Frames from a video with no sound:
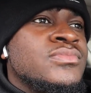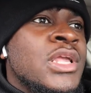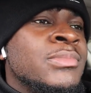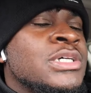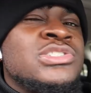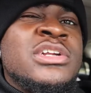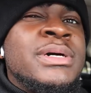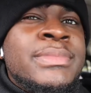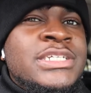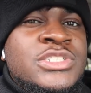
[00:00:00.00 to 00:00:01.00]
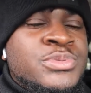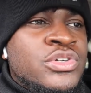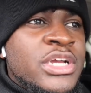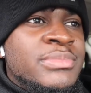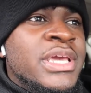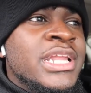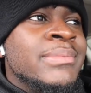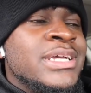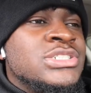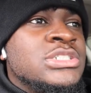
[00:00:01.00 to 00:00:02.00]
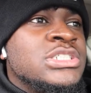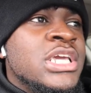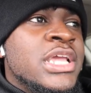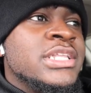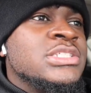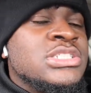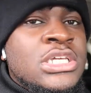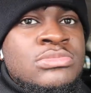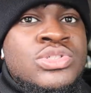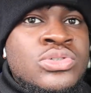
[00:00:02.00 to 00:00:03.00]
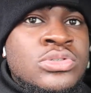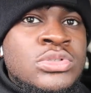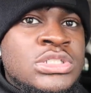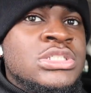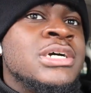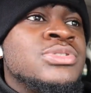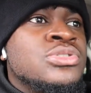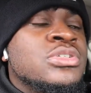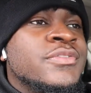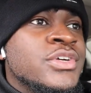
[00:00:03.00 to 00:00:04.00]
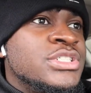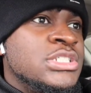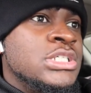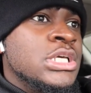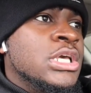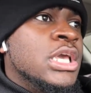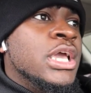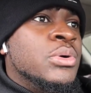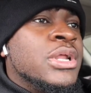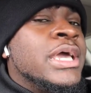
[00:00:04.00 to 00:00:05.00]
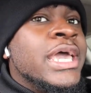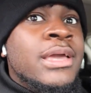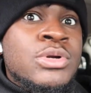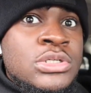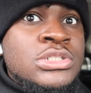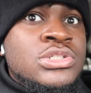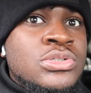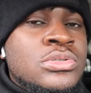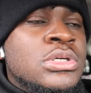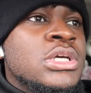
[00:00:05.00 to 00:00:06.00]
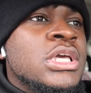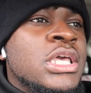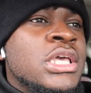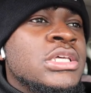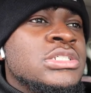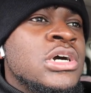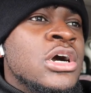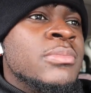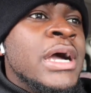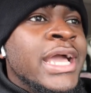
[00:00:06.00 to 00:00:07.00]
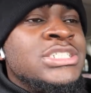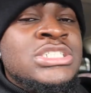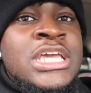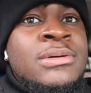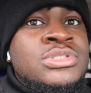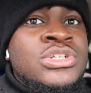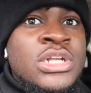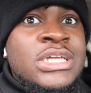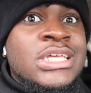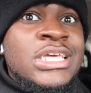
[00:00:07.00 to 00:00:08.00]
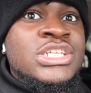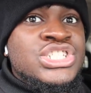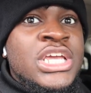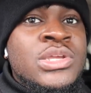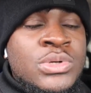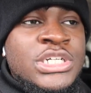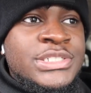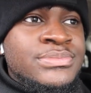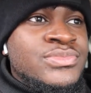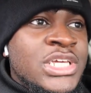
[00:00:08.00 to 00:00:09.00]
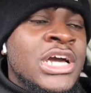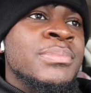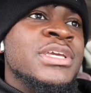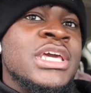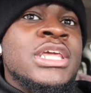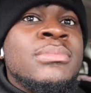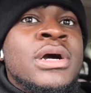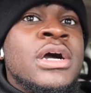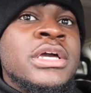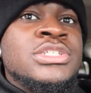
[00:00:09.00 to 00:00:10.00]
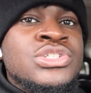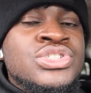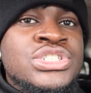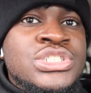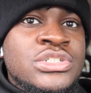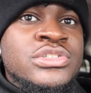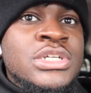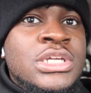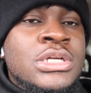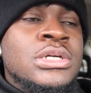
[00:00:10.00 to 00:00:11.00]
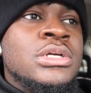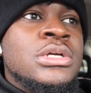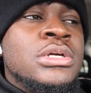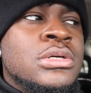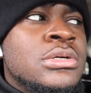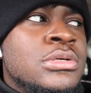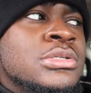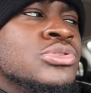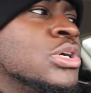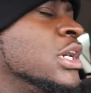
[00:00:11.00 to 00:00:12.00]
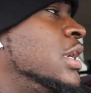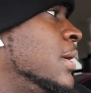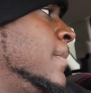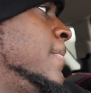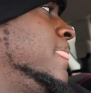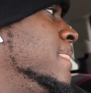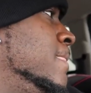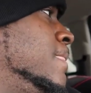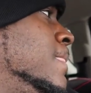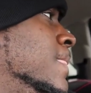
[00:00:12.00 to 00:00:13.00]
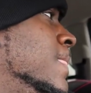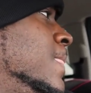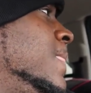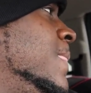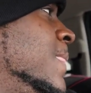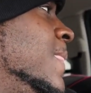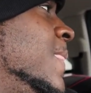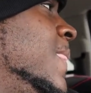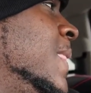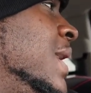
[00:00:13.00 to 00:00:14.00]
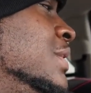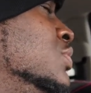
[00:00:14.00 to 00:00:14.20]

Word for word: I'm not starting my master's program yet. I'm actually staying at the same school, which is Limestone University. And what I am going to do is, um, I actually am starting again in January. And I'll be getting my associate's degree. You good? She's just talking.